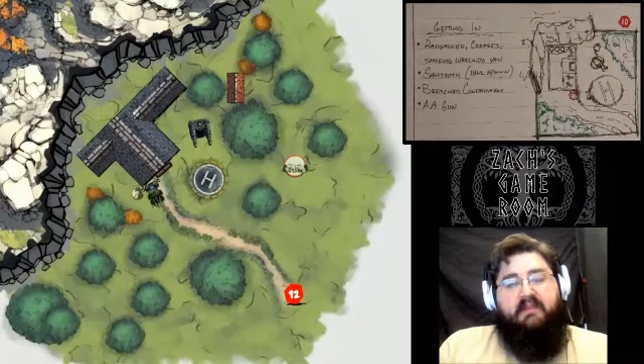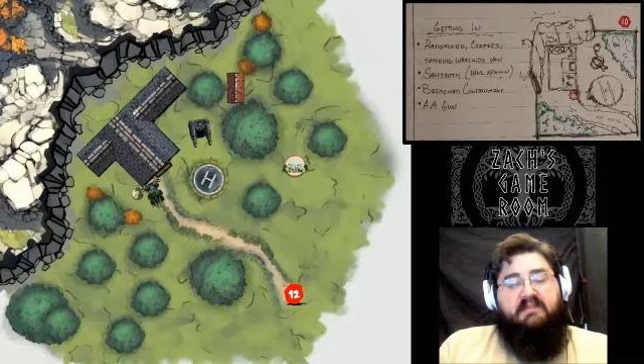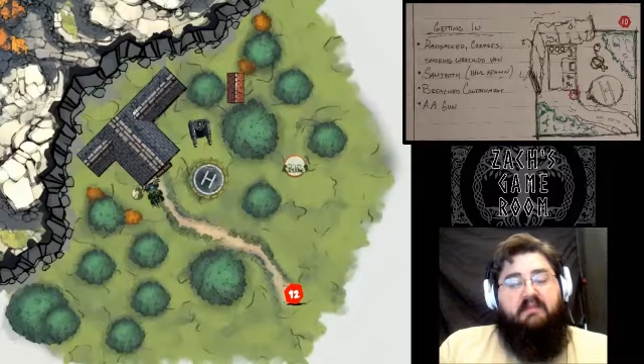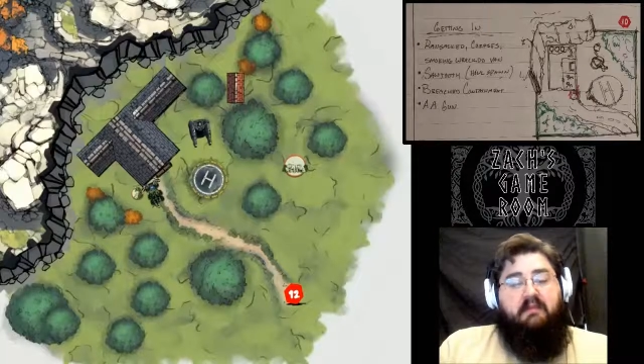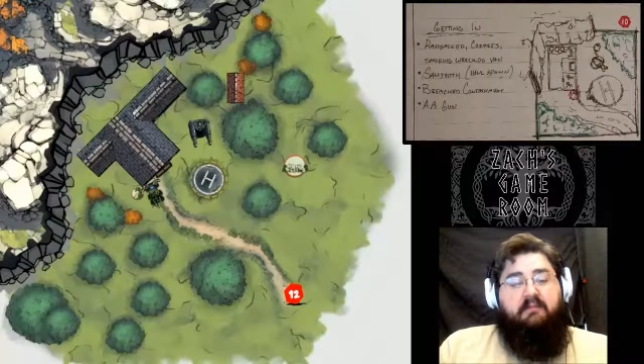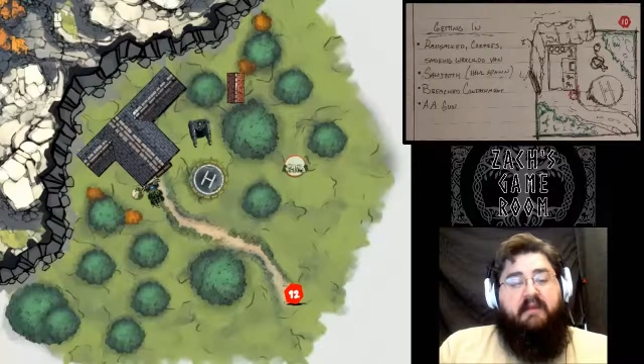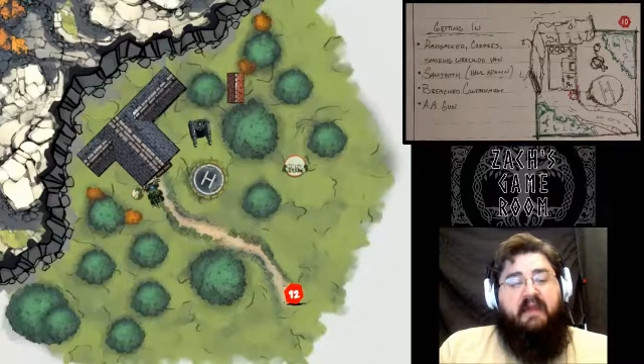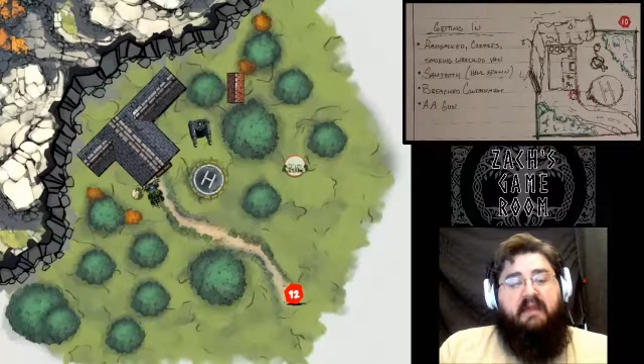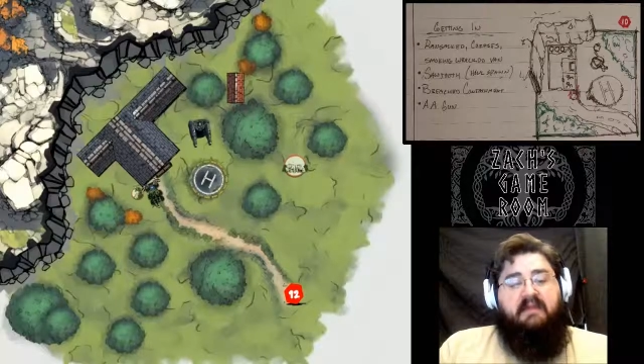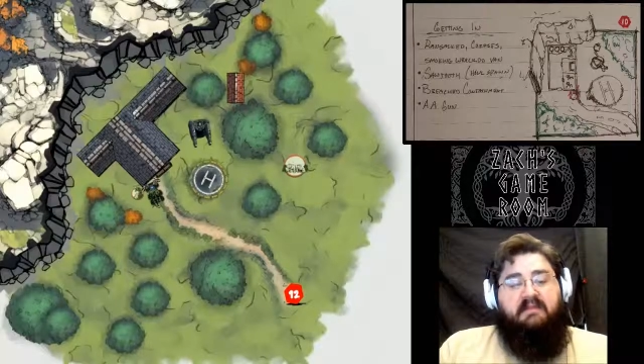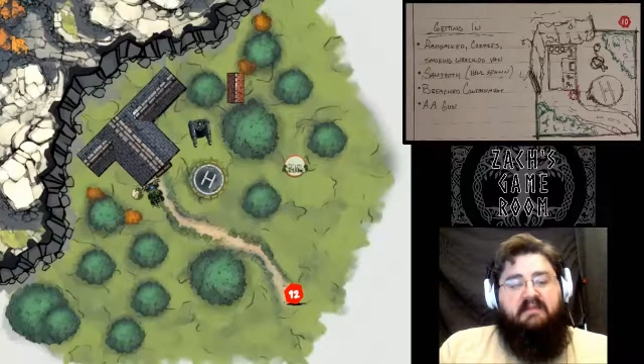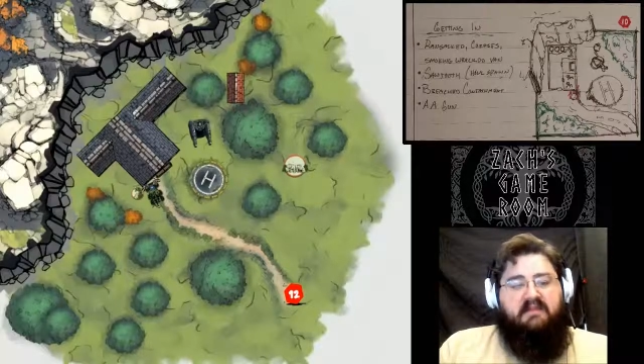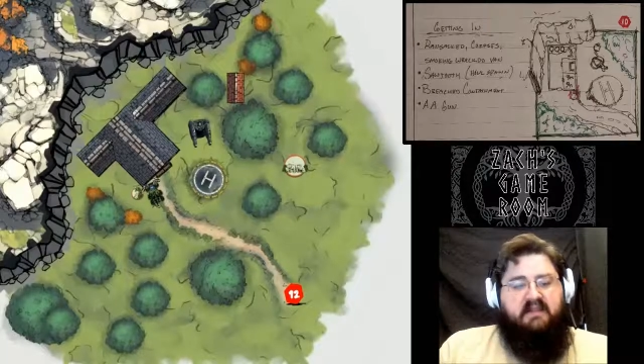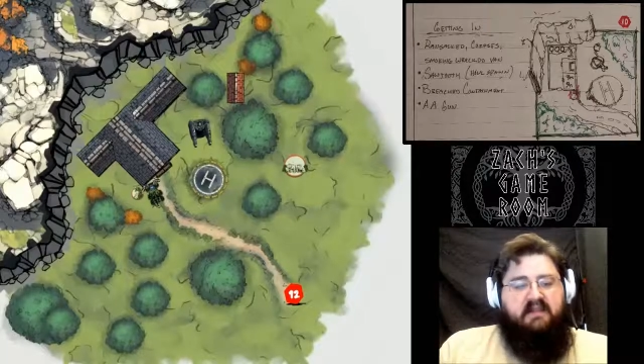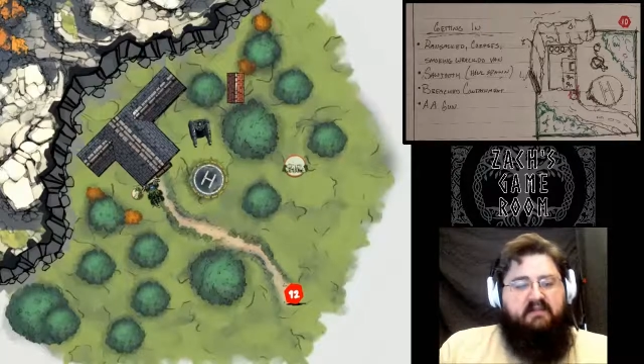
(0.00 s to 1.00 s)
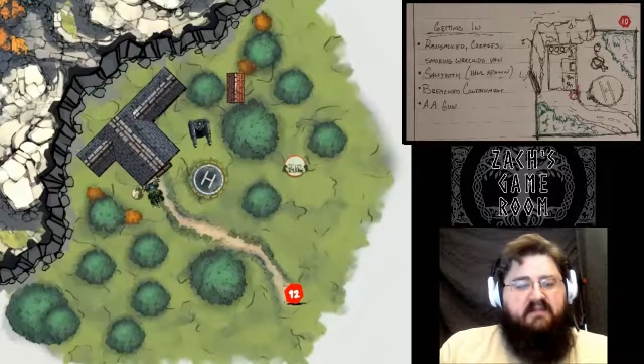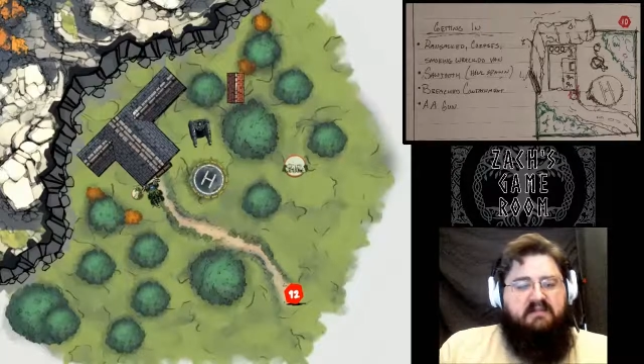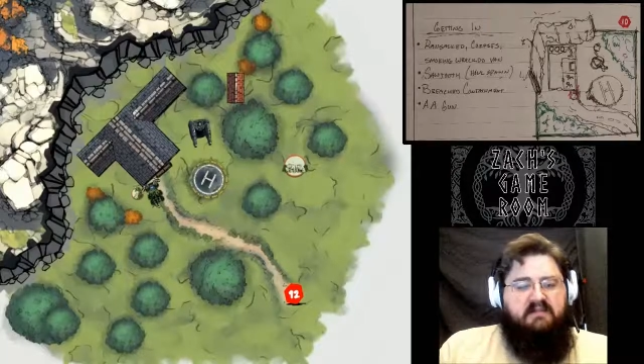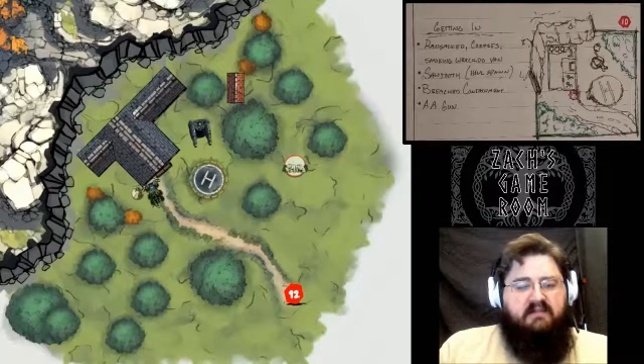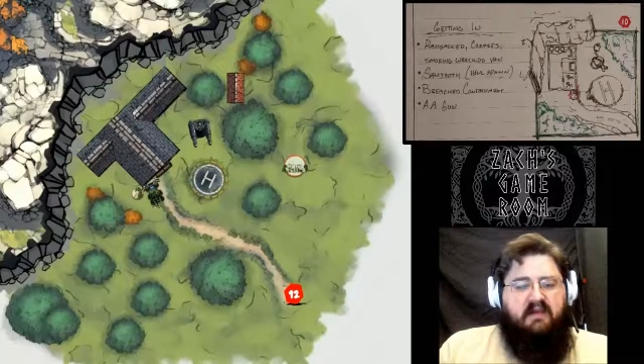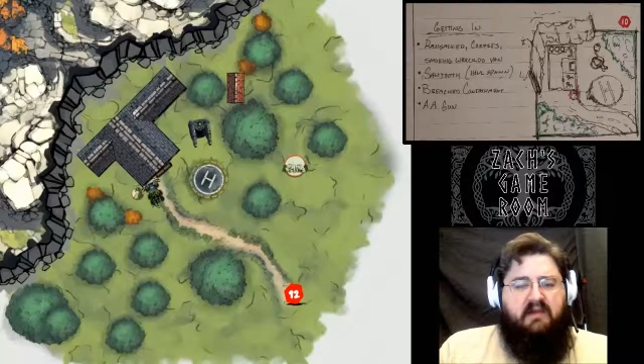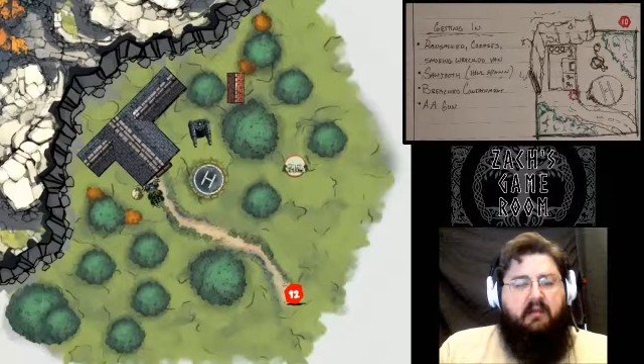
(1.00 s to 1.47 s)
of the pack, it's going to give it some
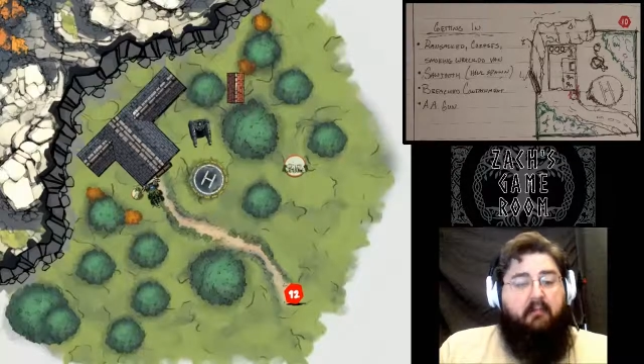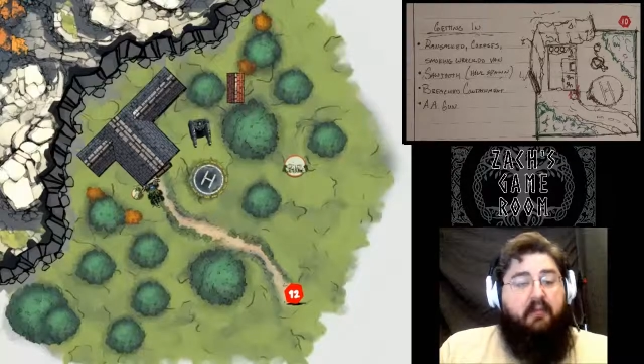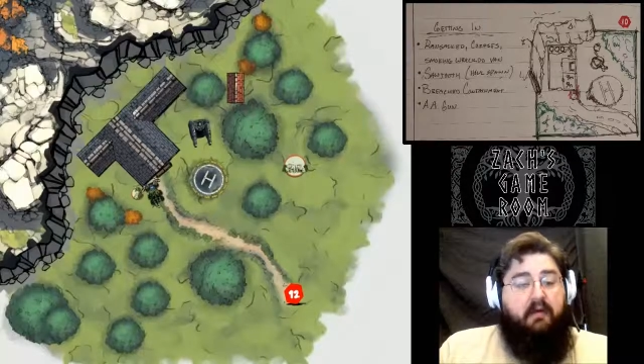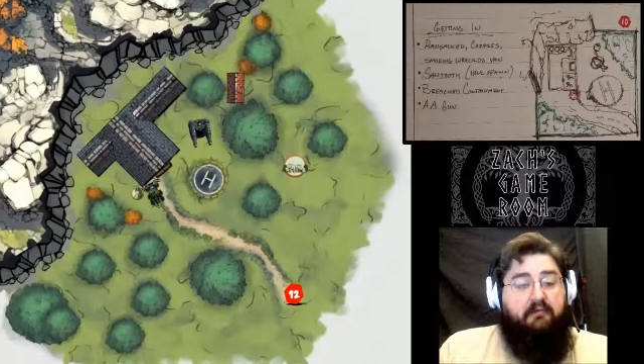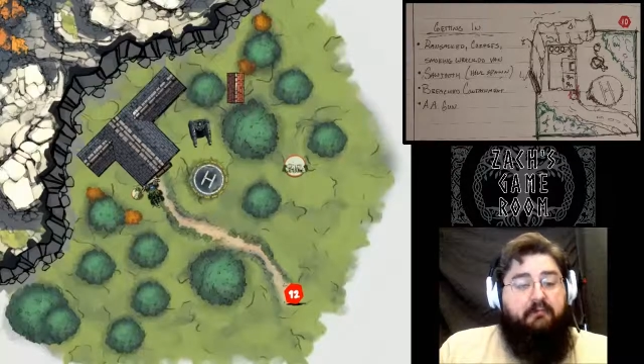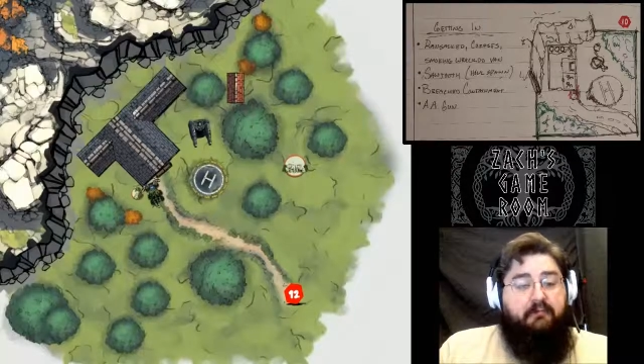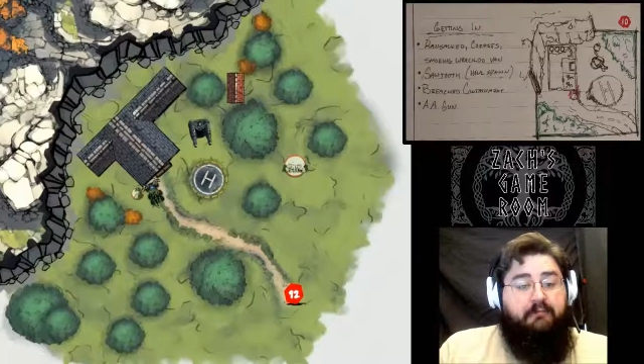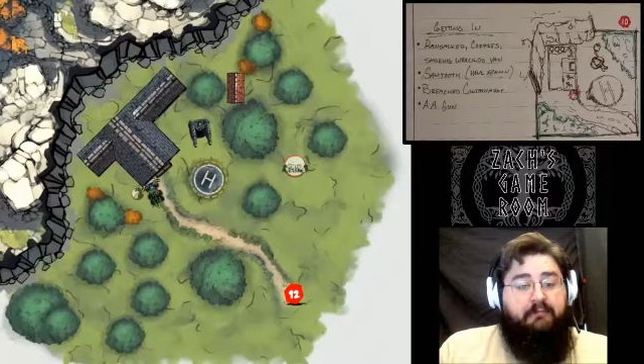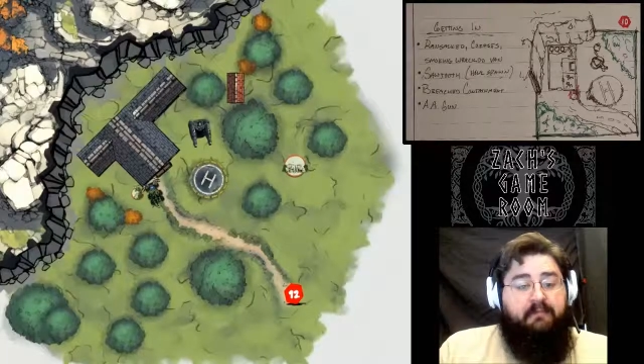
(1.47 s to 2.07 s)
kind of buff.